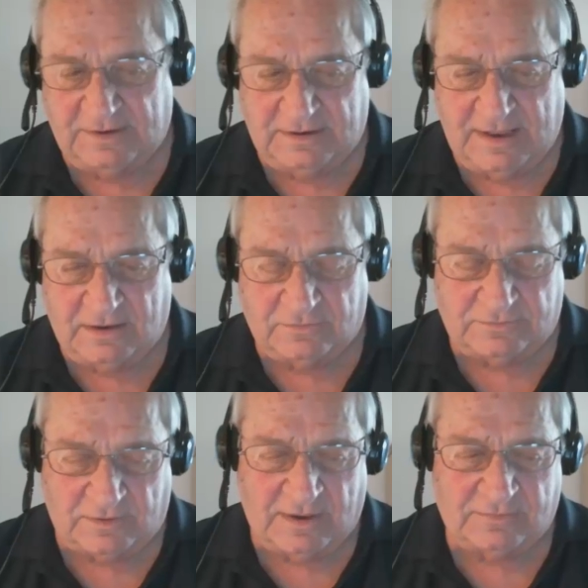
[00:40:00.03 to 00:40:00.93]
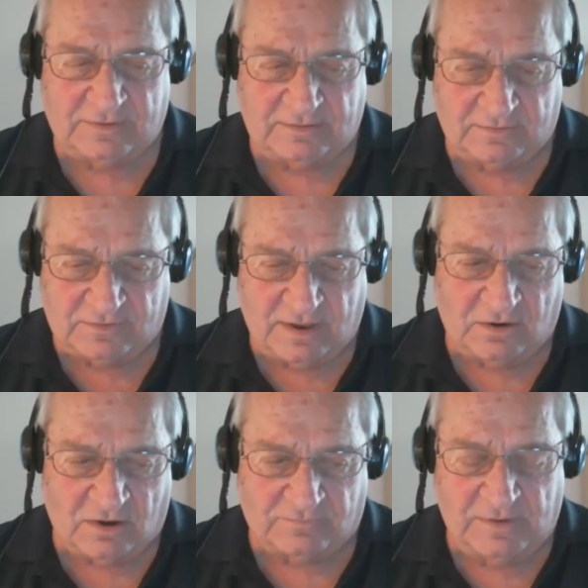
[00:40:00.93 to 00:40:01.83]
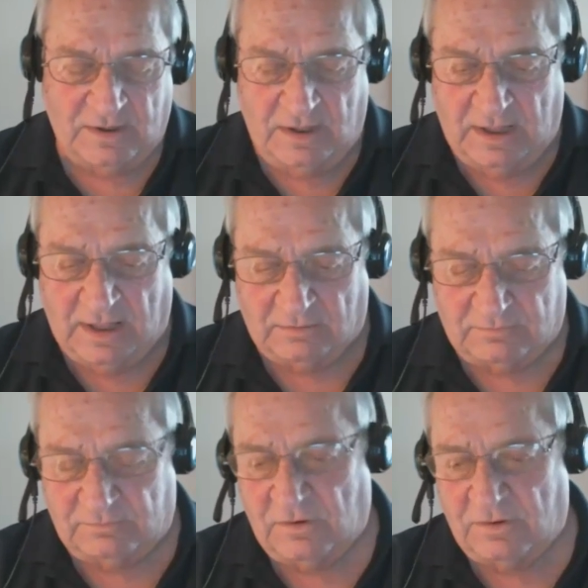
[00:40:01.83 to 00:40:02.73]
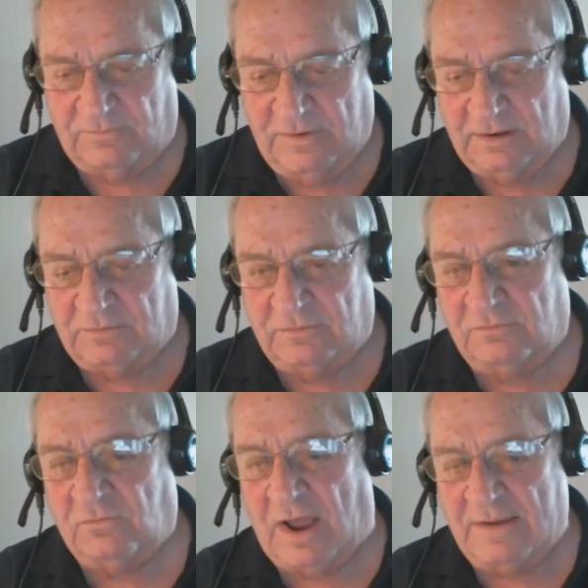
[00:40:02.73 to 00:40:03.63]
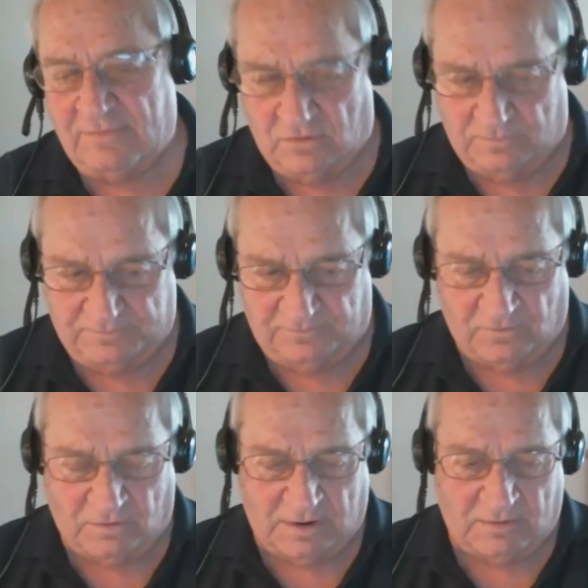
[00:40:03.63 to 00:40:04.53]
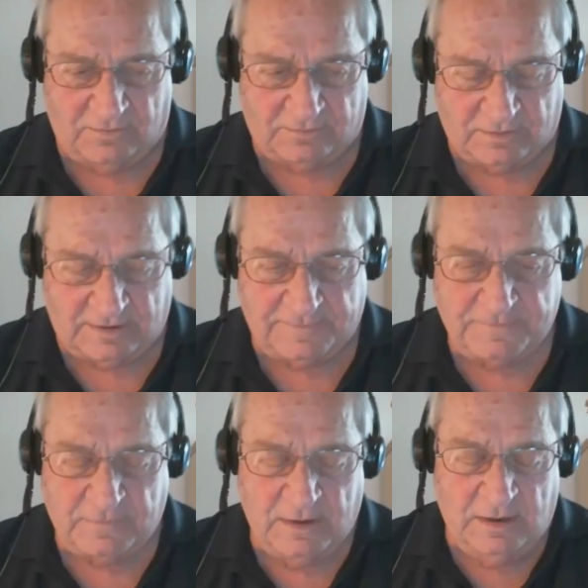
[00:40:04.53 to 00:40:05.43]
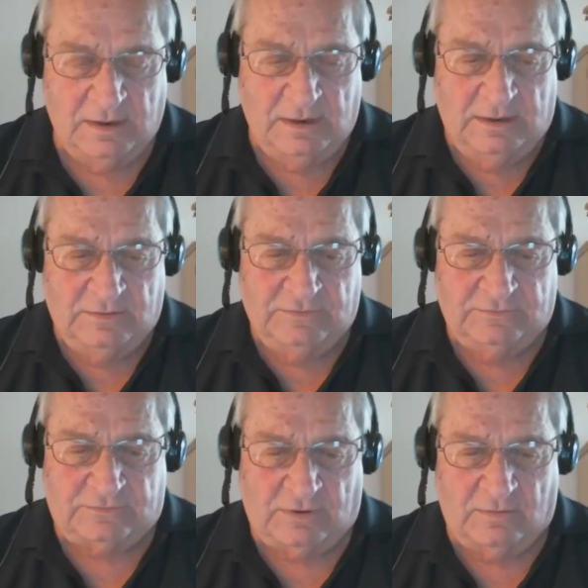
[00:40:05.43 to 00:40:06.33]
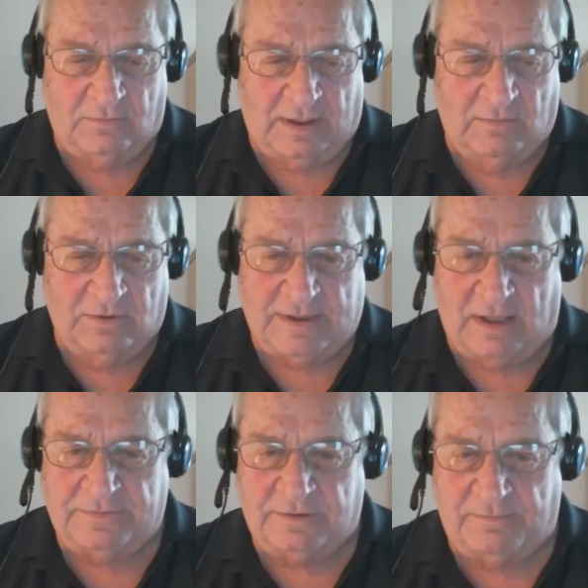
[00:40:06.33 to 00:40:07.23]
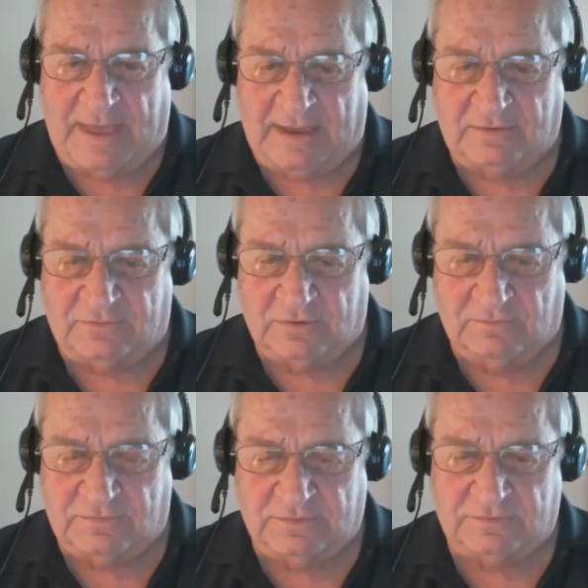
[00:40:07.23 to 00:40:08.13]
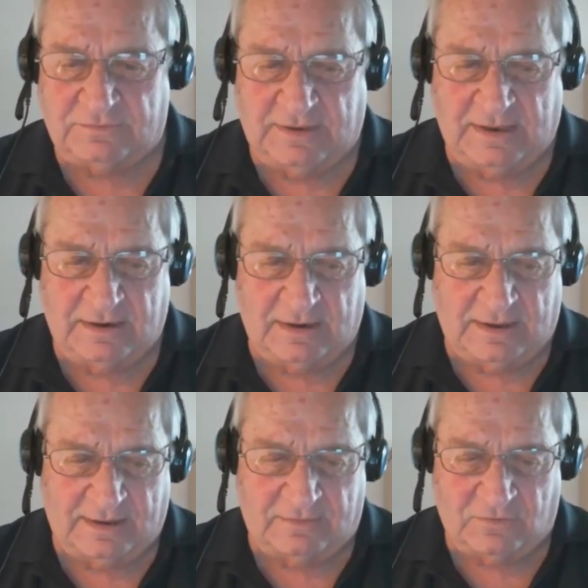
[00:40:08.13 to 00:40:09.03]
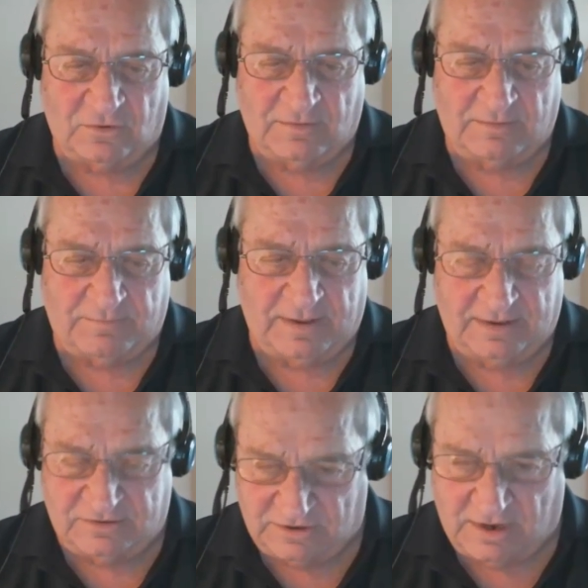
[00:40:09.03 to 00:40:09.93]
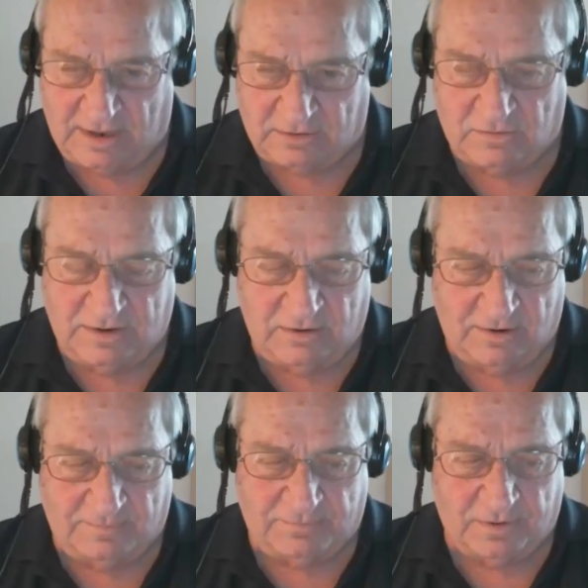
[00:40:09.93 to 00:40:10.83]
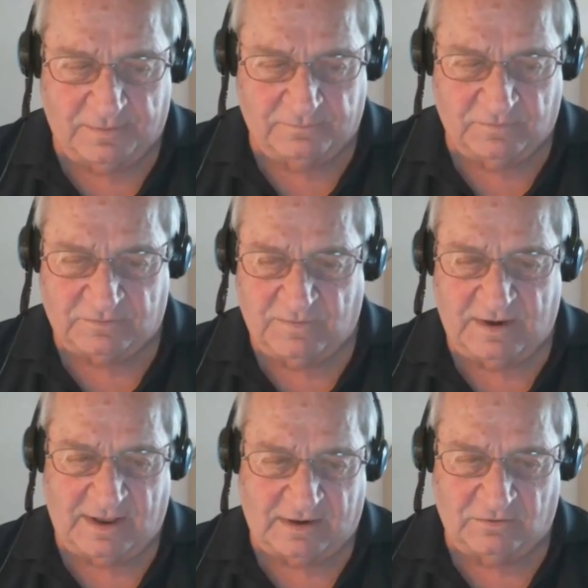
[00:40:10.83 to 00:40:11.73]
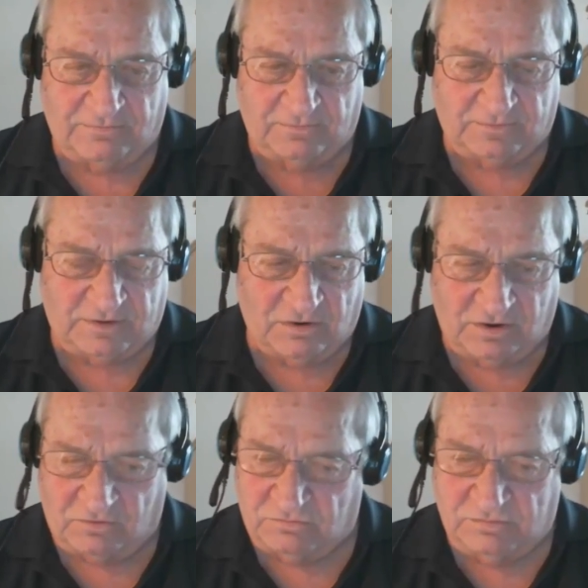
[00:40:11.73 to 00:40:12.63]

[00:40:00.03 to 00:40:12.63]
Diego, so I said just cut it off. I'll go to Phoenix, drive home, 4 hours, okay. So I went down to baggage services, and I showed them in Chicago O'Hare Airport, which meant I had to go through security